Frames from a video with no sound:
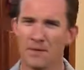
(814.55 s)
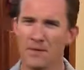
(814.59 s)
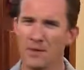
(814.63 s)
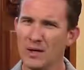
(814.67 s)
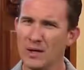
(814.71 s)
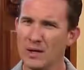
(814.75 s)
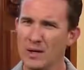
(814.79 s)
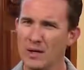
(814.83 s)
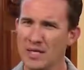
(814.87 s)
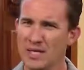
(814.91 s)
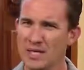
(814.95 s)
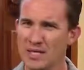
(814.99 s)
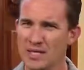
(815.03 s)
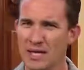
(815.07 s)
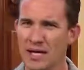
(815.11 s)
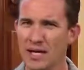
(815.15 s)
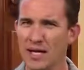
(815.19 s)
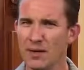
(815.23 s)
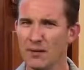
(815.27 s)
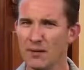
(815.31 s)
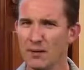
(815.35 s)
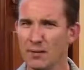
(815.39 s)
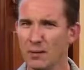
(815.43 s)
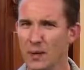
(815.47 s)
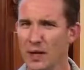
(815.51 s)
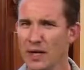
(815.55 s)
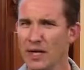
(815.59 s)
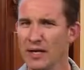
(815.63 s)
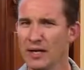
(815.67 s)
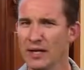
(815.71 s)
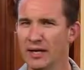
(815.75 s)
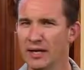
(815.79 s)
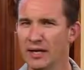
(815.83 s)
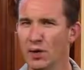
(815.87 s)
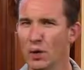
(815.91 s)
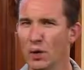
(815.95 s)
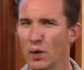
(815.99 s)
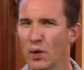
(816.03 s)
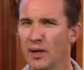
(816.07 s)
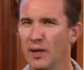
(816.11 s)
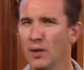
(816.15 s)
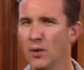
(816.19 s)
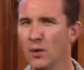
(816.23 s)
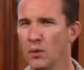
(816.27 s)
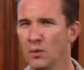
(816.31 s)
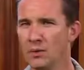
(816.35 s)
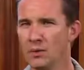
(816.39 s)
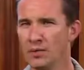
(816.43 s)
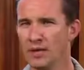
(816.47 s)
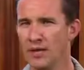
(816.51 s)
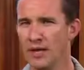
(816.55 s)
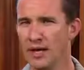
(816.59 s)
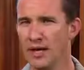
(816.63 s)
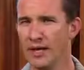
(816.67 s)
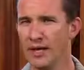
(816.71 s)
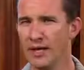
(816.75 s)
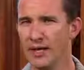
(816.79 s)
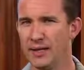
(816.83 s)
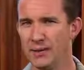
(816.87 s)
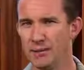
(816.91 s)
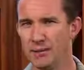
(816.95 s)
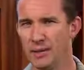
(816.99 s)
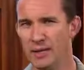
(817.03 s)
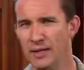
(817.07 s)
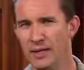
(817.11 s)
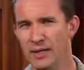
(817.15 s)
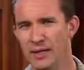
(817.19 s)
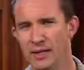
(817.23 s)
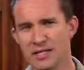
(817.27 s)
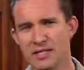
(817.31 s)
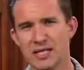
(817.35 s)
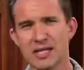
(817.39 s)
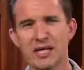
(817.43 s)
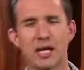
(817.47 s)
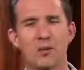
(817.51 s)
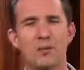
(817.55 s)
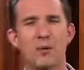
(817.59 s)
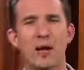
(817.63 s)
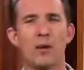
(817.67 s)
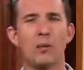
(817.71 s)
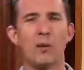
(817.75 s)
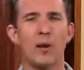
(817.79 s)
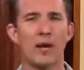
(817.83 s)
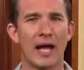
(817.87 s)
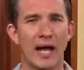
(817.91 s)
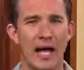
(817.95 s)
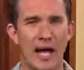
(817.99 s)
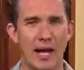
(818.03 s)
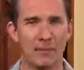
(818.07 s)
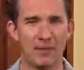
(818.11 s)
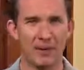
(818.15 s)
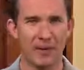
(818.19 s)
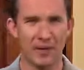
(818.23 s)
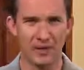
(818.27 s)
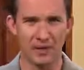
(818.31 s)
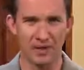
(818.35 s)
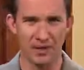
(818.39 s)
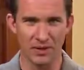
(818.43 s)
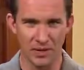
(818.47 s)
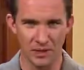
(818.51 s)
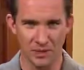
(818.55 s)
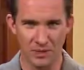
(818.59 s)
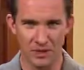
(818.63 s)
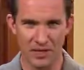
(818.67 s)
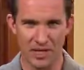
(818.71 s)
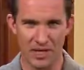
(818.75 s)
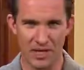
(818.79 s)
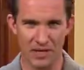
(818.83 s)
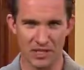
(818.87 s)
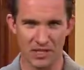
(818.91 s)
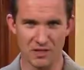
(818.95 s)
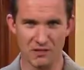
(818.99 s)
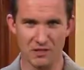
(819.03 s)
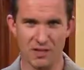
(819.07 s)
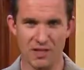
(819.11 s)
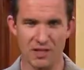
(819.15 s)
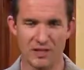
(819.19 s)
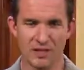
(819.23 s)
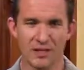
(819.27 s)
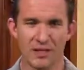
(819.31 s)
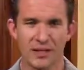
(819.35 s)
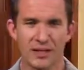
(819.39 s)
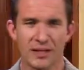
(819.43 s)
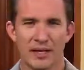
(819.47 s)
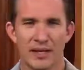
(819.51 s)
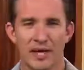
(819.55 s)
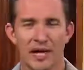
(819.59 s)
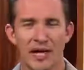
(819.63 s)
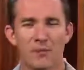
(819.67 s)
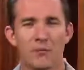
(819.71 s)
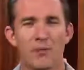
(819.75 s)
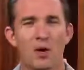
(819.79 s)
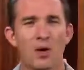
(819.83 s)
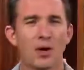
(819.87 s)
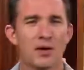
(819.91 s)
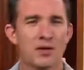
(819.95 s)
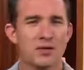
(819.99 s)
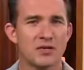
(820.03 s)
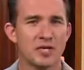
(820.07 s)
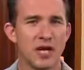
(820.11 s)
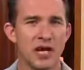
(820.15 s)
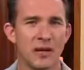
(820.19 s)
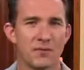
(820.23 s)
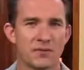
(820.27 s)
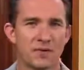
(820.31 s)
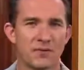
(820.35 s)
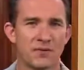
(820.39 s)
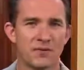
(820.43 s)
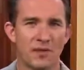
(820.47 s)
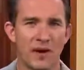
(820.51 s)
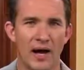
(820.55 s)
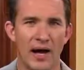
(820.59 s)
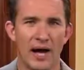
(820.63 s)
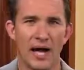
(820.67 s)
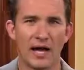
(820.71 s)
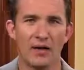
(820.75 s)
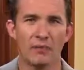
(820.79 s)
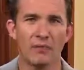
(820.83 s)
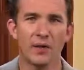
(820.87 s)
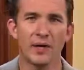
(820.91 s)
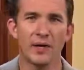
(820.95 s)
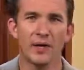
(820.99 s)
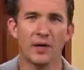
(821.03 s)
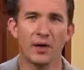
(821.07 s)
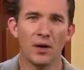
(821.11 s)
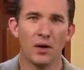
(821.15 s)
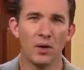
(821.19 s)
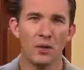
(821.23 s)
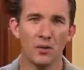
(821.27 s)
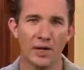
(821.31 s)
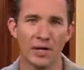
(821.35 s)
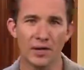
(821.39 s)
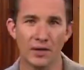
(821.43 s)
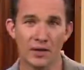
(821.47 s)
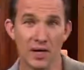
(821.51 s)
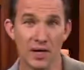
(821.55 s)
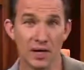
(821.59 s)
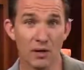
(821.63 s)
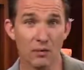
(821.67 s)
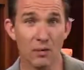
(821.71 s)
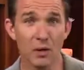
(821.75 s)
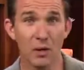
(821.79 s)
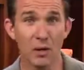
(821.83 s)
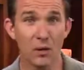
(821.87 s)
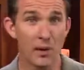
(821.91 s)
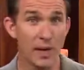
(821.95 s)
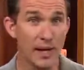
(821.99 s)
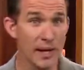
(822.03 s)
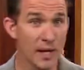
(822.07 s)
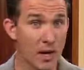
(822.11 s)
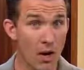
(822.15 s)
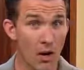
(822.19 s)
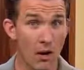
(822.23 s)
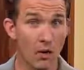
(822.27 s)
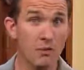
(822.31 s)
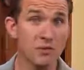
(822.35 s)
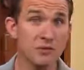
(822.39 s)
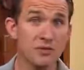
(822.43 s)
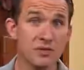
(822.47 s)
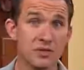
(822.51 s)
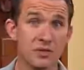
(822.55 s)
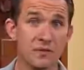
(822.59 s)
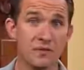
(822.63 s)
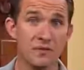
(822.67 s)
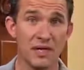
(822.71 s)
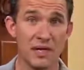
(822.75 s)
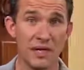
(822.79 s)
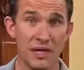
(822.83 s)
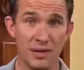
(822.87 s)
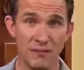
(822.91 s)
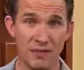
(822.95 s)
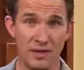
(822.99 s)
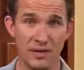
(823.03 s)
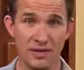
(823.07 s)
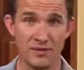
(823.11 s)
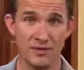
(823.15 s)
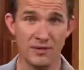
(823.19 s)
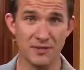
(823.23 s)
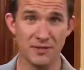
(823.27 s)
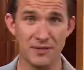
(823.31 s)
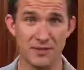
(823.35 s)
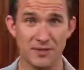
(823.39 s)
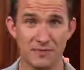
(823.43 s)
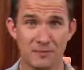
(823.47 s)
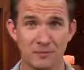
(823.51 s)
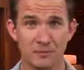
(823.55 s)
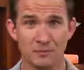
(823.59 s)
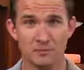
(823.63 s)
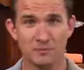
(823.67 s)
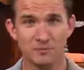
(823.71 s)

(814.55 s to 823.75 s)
Well, is that really going on today? Let's think about what happened in the New Testament. In Mark chapter 5, we know that there were a host of demons